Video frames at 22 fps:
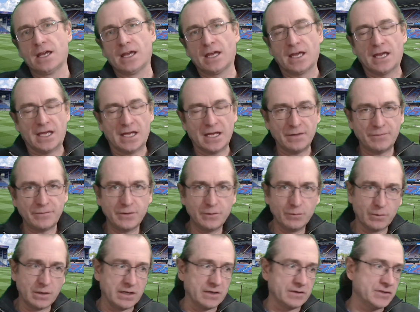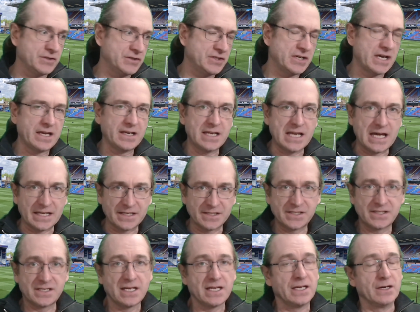If you watch Jane
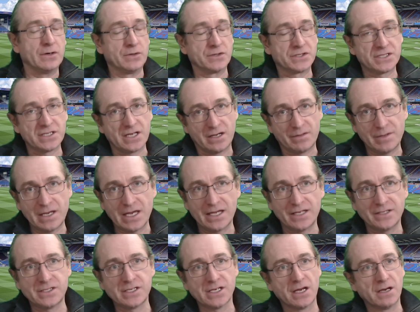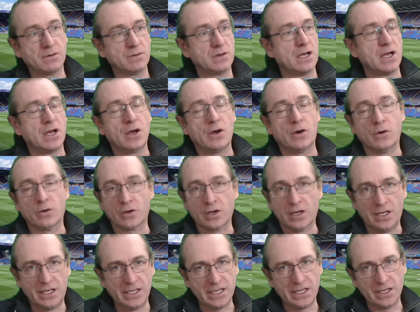Lansty or Sarmiento or
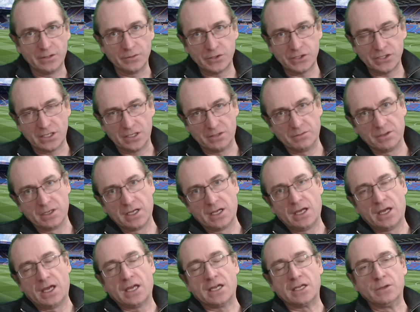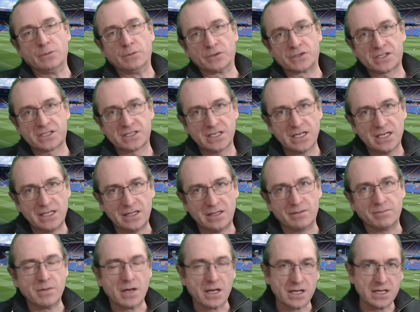Koleosho, you will see
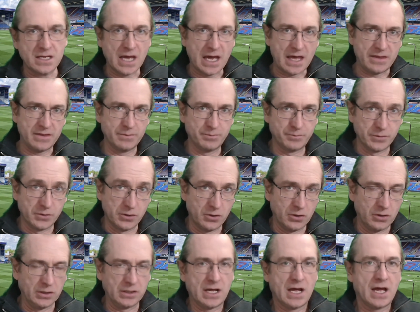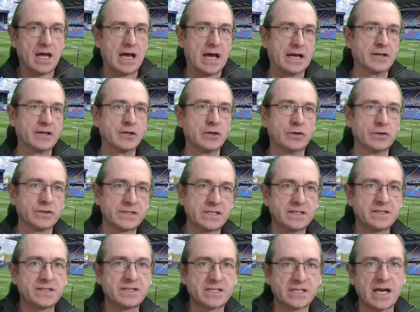them get the ball and cut
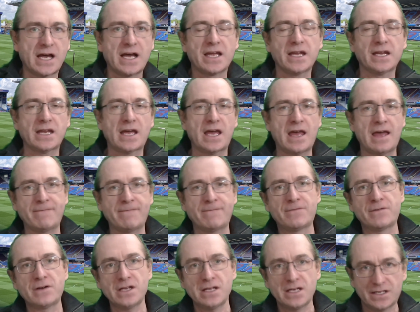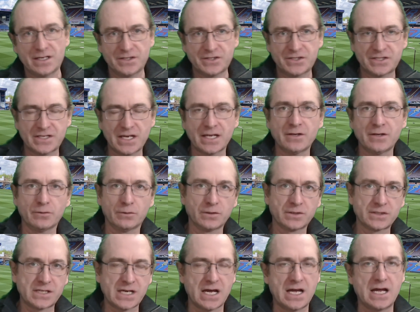inside every single
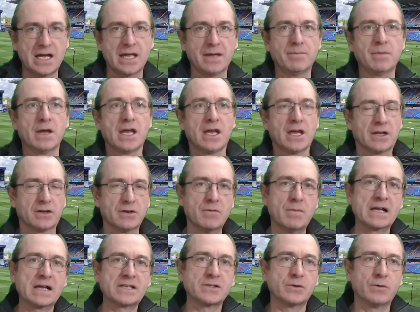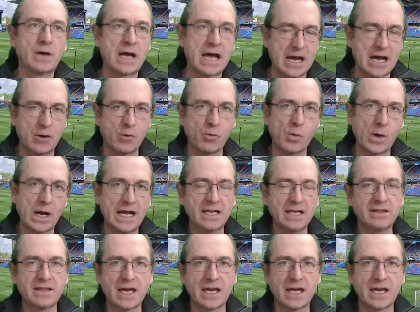time, no matter how wide they